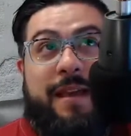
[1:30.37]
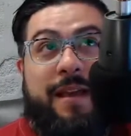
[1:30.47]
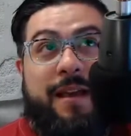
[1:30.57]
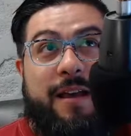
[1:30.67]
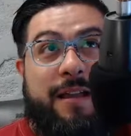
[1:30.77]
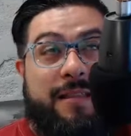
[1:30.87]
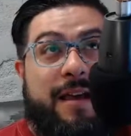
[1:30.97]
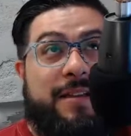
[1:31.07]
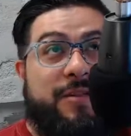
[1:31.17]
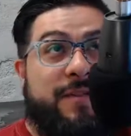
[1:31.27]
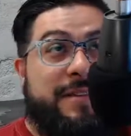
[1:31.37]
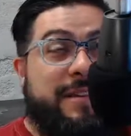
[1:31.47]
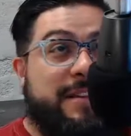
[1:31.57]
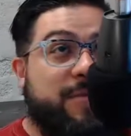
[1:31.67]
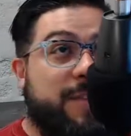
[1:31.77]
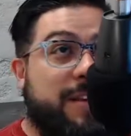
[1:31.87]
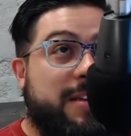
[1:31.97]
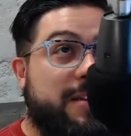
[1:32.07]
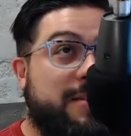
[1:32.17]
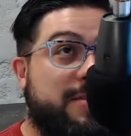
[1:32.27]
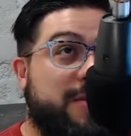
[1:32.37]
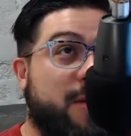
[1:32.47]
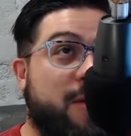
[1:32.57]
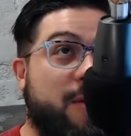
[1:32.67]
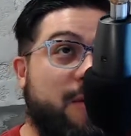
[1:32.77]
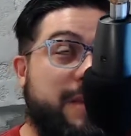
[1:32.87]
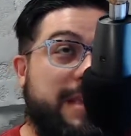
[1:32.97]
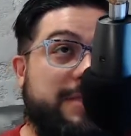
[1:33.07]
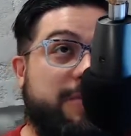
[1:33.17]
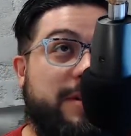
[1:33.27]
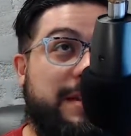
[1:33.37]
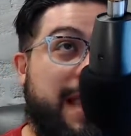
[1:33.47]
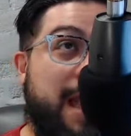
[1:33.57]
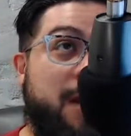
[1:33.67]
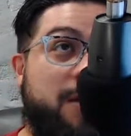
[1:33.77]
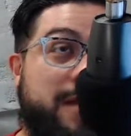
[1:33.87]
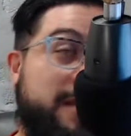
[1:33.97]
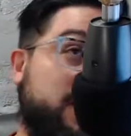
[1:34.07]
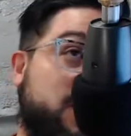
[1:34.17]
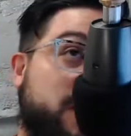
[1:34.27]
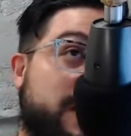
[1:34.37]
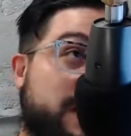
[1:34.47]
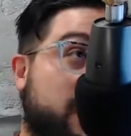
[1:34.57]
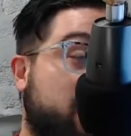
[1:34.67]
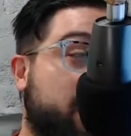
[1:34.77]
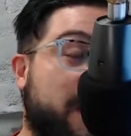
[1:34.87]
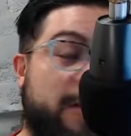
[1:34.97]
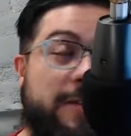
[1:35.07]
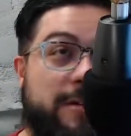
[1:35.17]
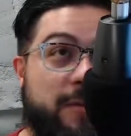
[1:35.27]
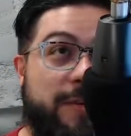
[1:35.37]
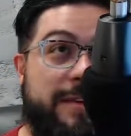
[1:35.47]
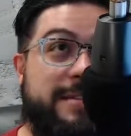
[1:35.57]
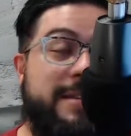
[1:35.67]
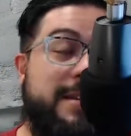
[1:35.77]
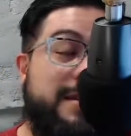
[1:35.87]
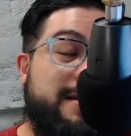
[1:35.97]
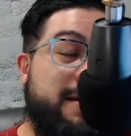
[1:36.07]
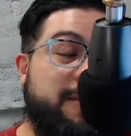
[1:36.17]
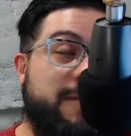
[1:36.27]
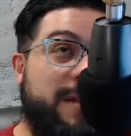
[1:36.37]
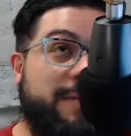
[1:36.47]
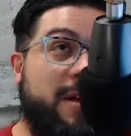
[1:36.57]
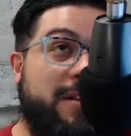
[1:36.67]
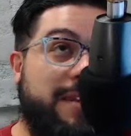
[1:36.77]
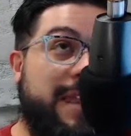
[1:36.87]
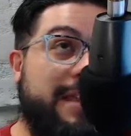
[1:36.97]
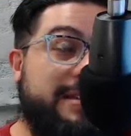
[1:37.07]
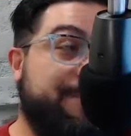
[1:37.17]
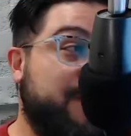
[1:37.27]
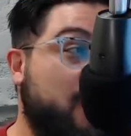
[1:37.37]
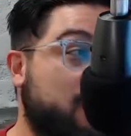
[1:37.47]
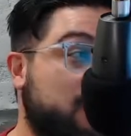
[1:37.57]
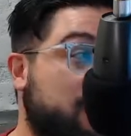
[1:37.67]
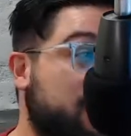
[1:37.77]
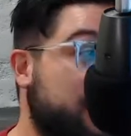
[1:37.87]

a lot during this next week. So he's pretty loud, and there's already enough background noise with my podcast. Also, want